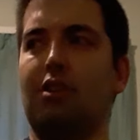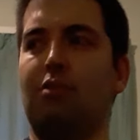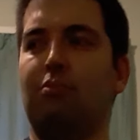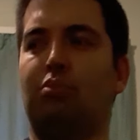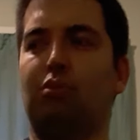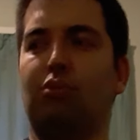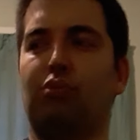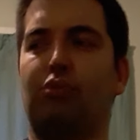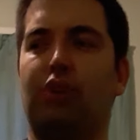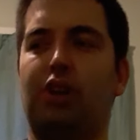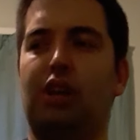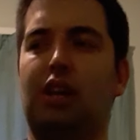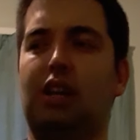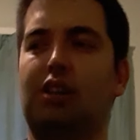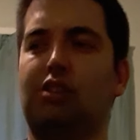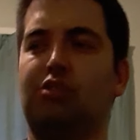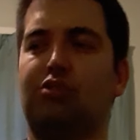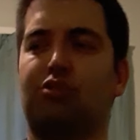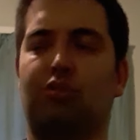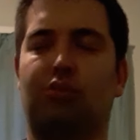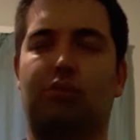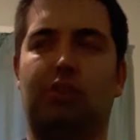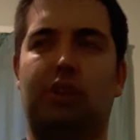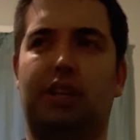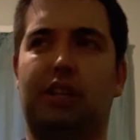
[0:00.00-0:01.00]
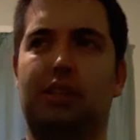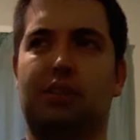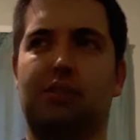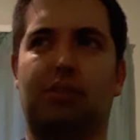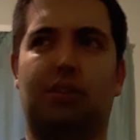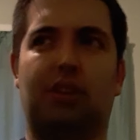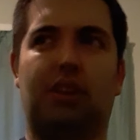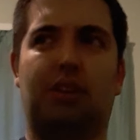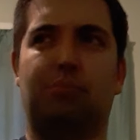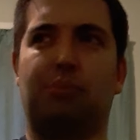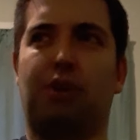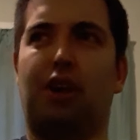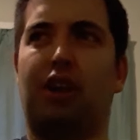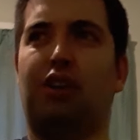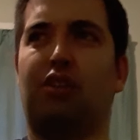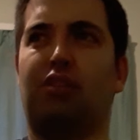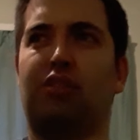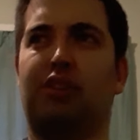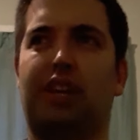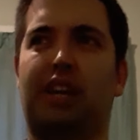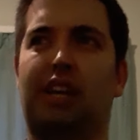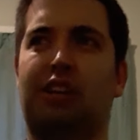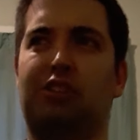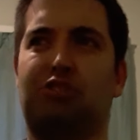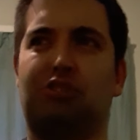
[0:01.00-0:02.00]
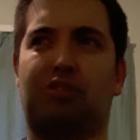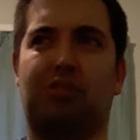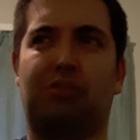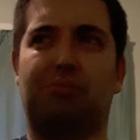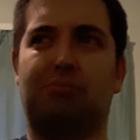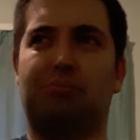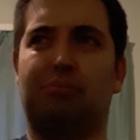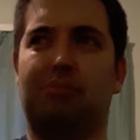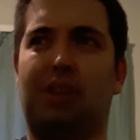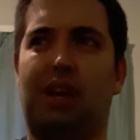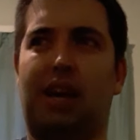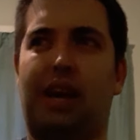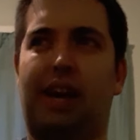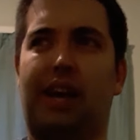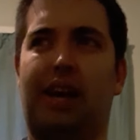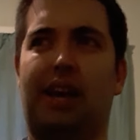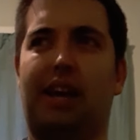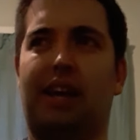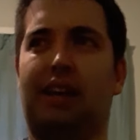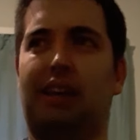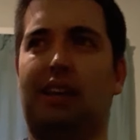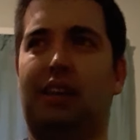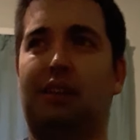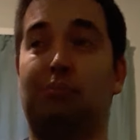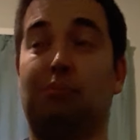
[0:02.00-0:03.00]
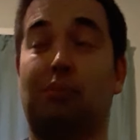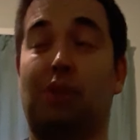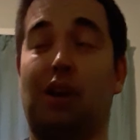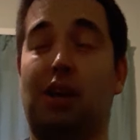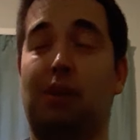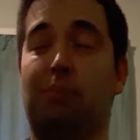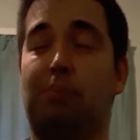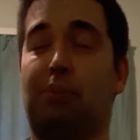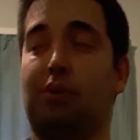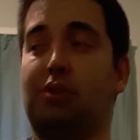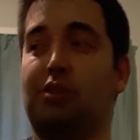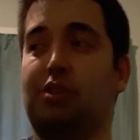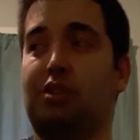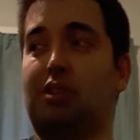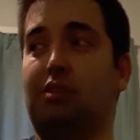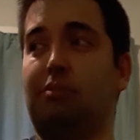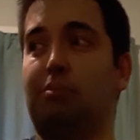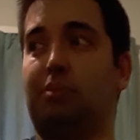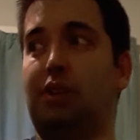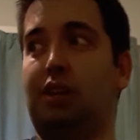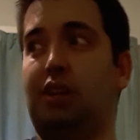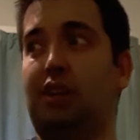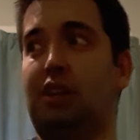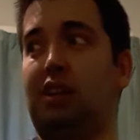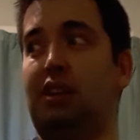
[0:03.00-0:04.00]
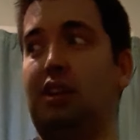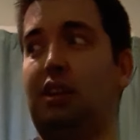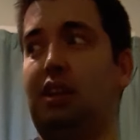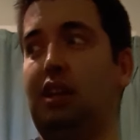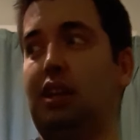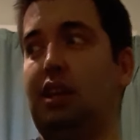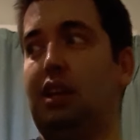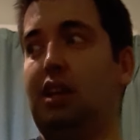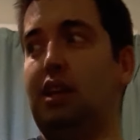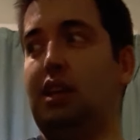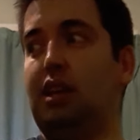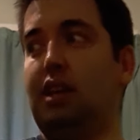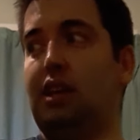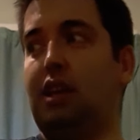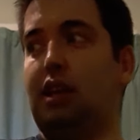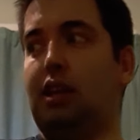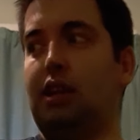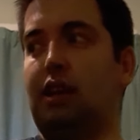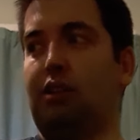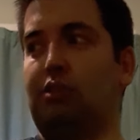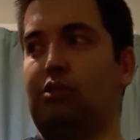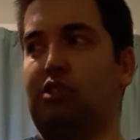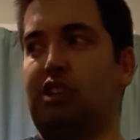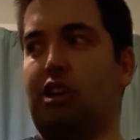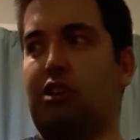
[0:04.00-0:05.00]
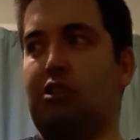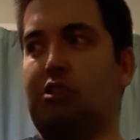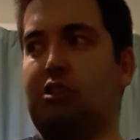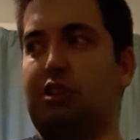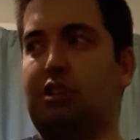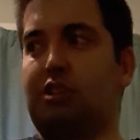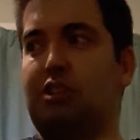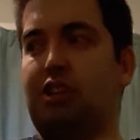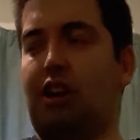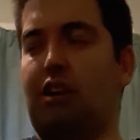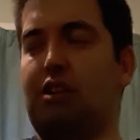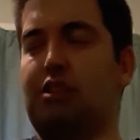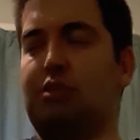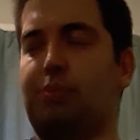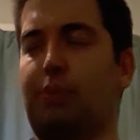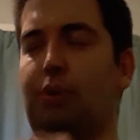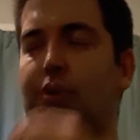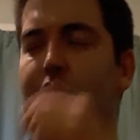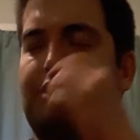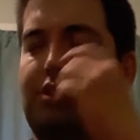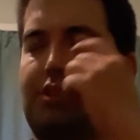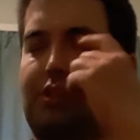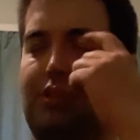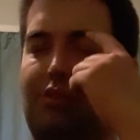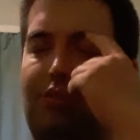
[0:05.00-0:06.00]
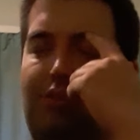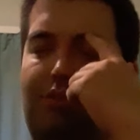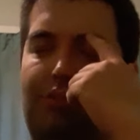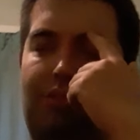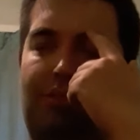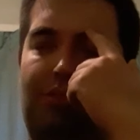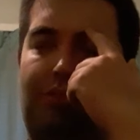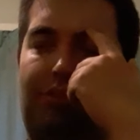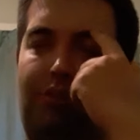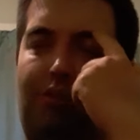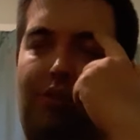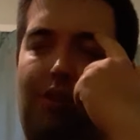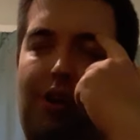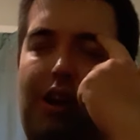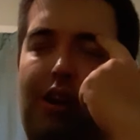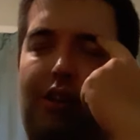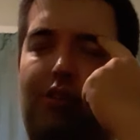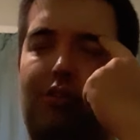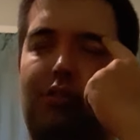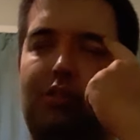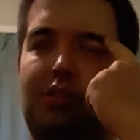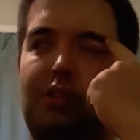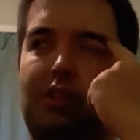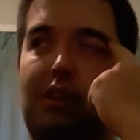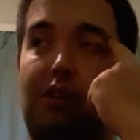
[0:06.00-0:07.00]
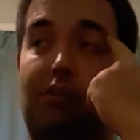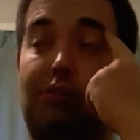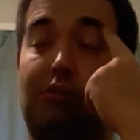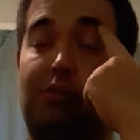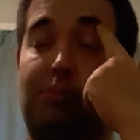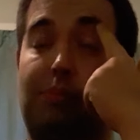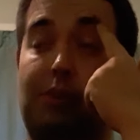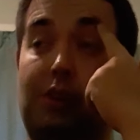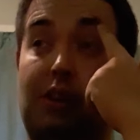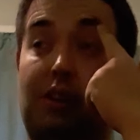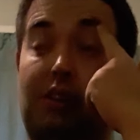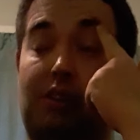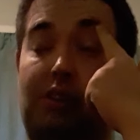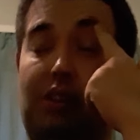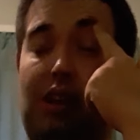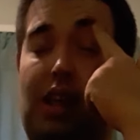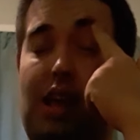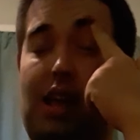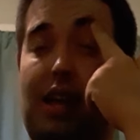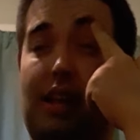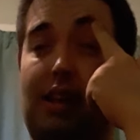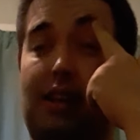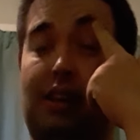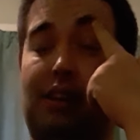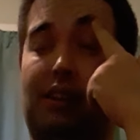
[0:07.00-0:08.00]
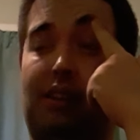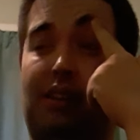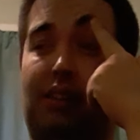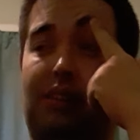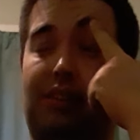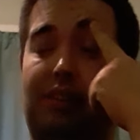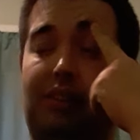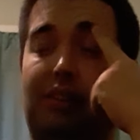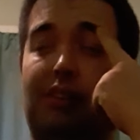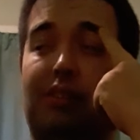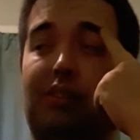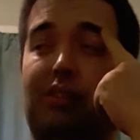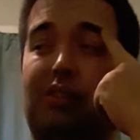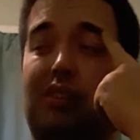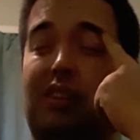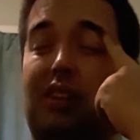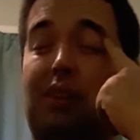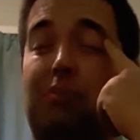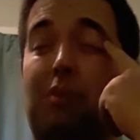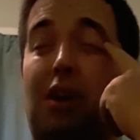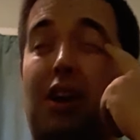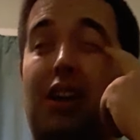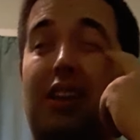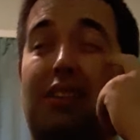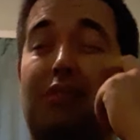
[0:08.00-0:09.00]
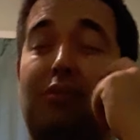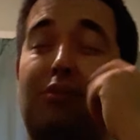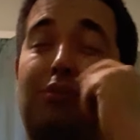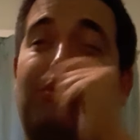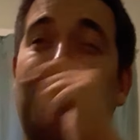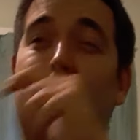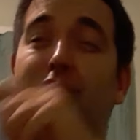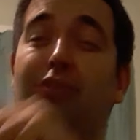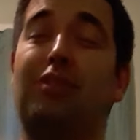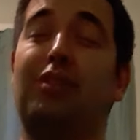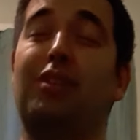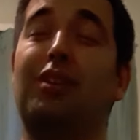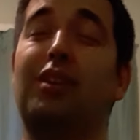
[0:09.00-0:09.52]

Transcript: but really and truly, it's only a minor danger uh, in my personal opinion. Now, Char- Charles Byrnes is going great guns now at the minute, and look at he might have